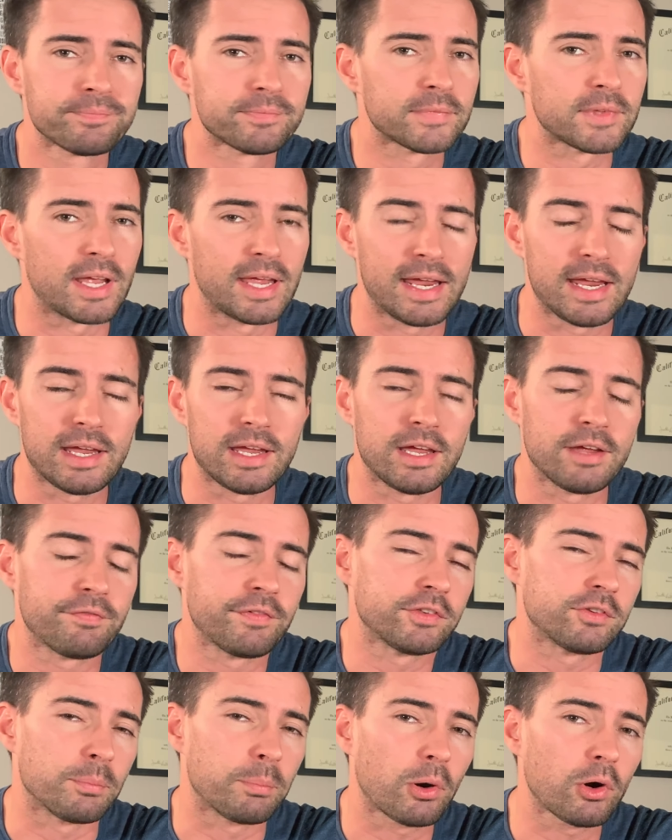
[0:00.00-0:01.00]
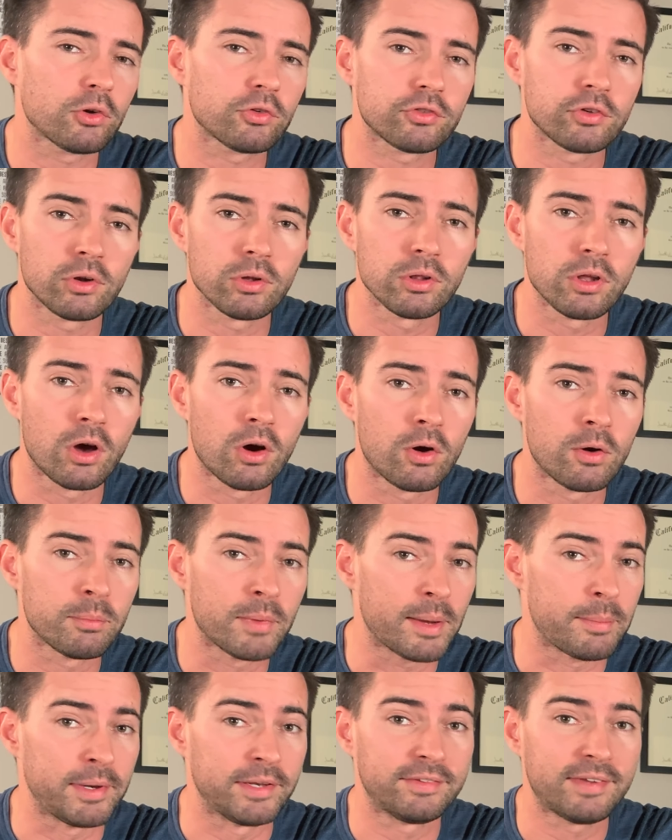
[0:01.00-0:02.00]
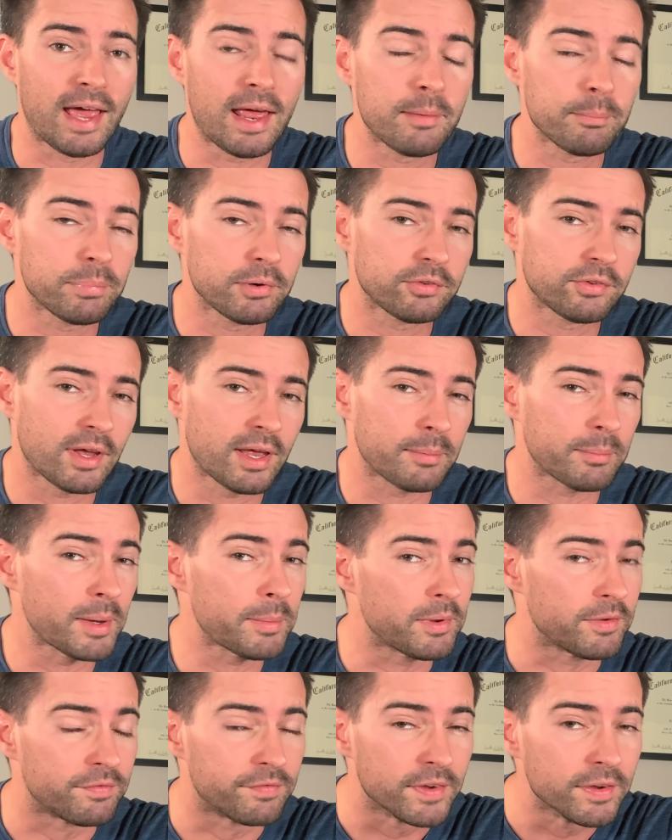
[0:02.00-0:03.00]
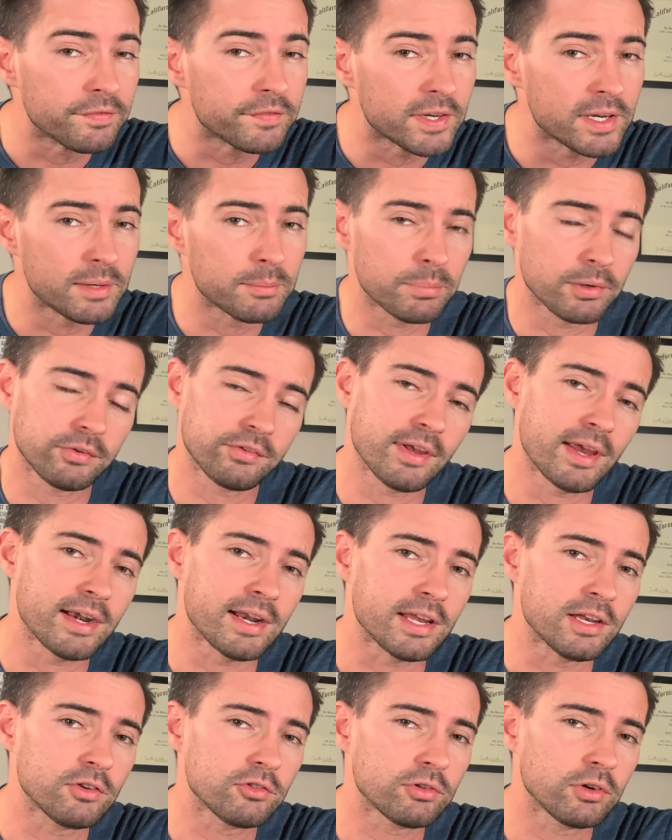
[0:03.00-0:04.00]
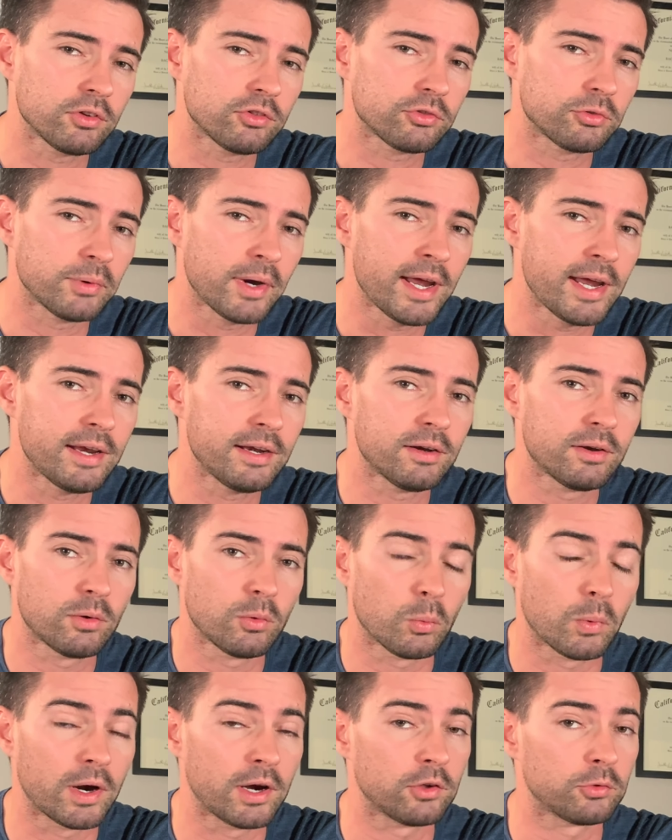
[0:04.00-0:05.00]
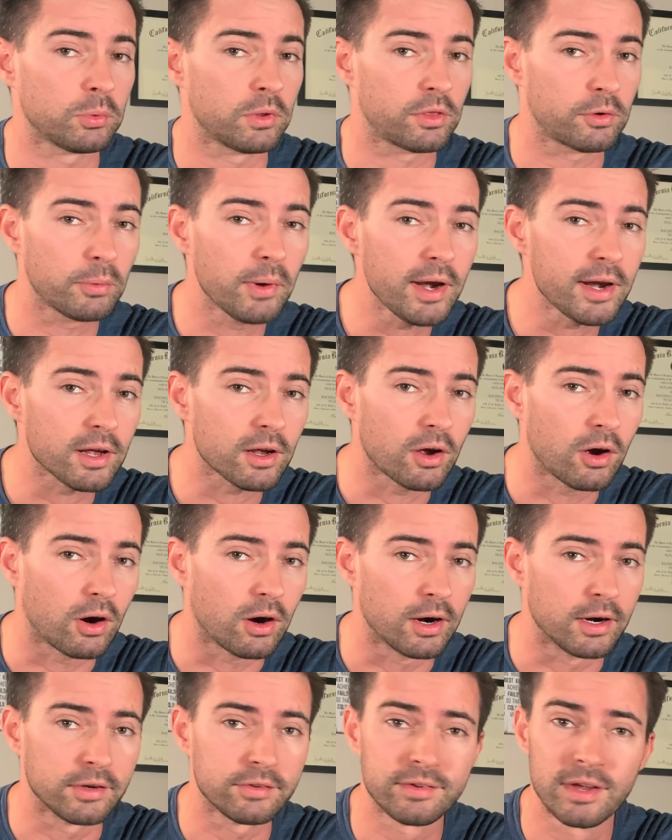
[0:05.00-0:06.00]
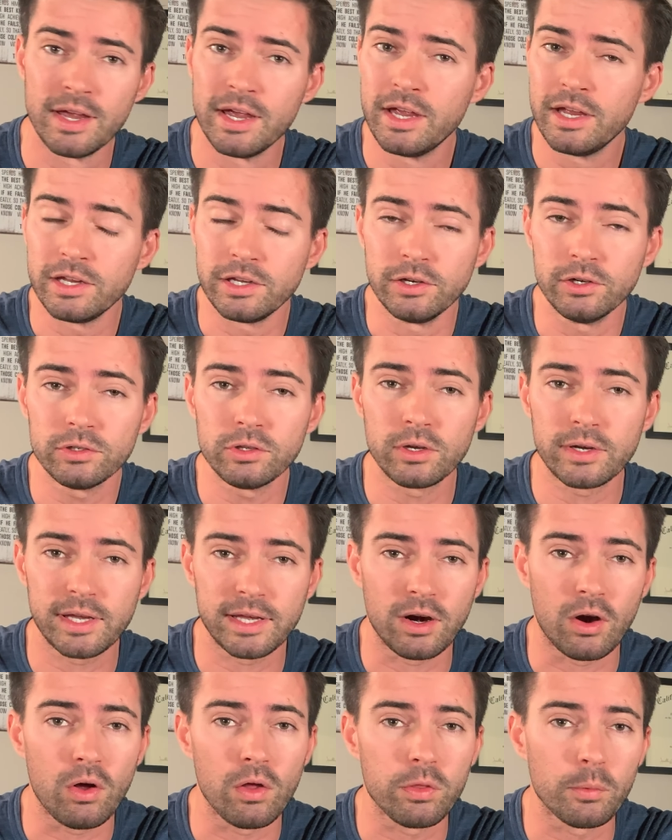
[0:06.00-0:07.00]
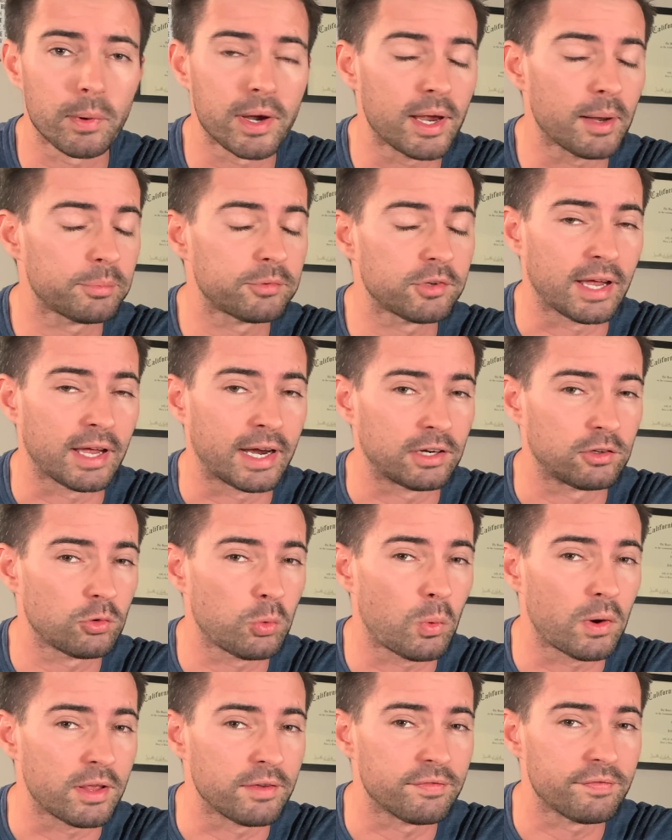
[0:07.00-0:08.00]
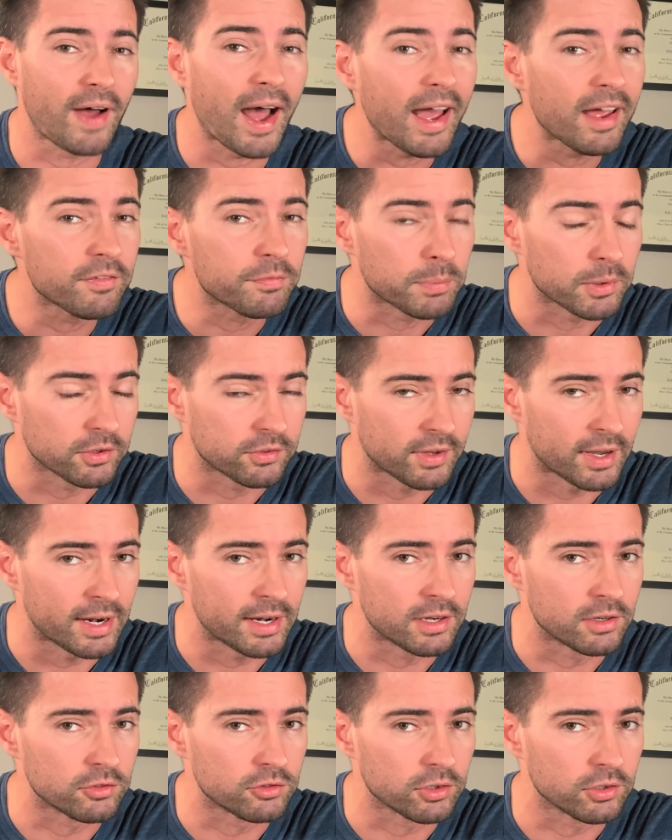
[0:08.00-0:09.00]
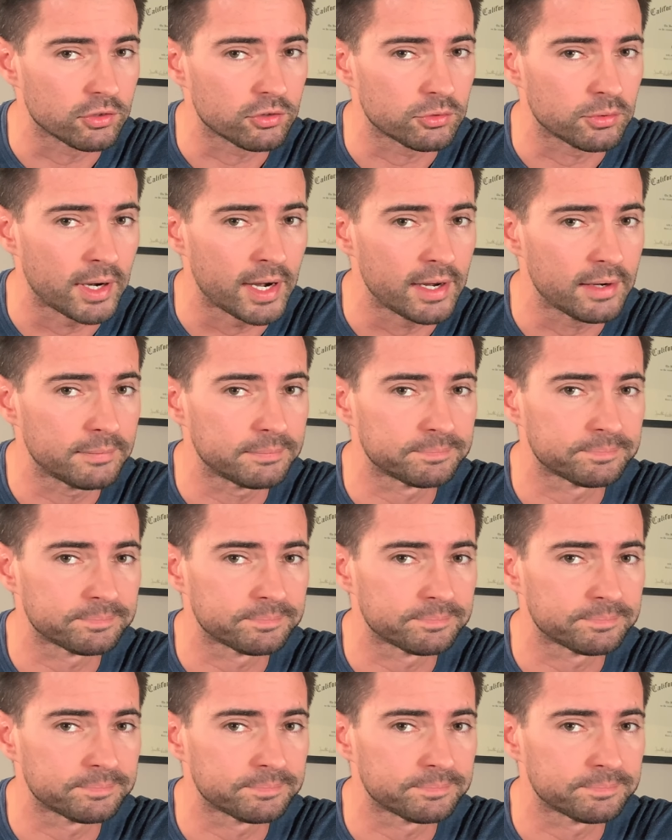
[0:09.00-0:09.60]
if it's a personal loan, maybe 10%, maybe 15% interest rate, whereas with credit cards, you're looking all the way up to 25% interest rate.